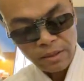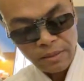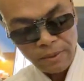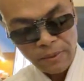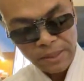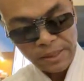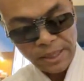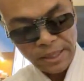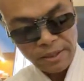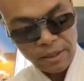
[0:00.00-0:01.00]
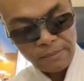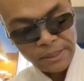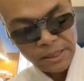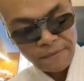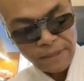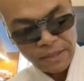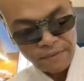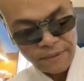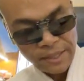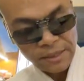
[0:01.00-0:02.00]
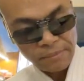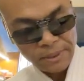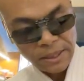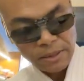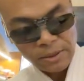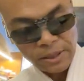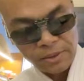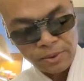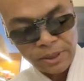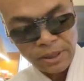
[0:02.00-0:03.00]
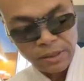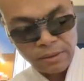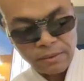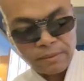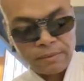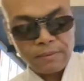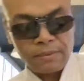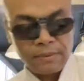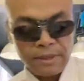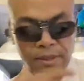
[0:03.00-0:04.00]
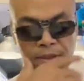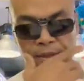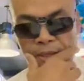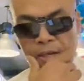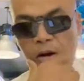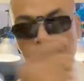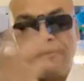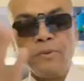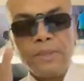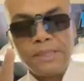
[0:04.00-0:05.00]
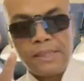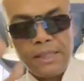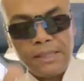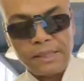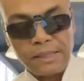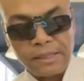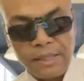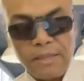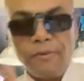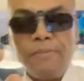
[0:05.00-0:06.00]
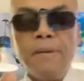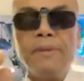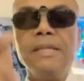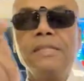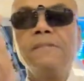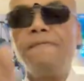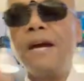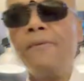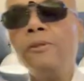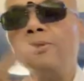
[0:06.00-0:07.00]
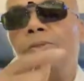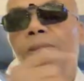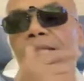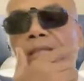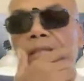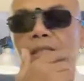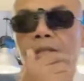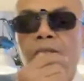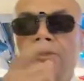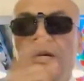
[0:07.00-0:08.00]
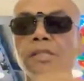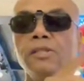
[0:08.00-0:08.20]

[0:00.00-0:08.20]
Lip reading: Give me 1 second, y'all. Let me see if I can find something else interesting. Hope everyone sees this. Remember, it's the pharaohs who did this to you.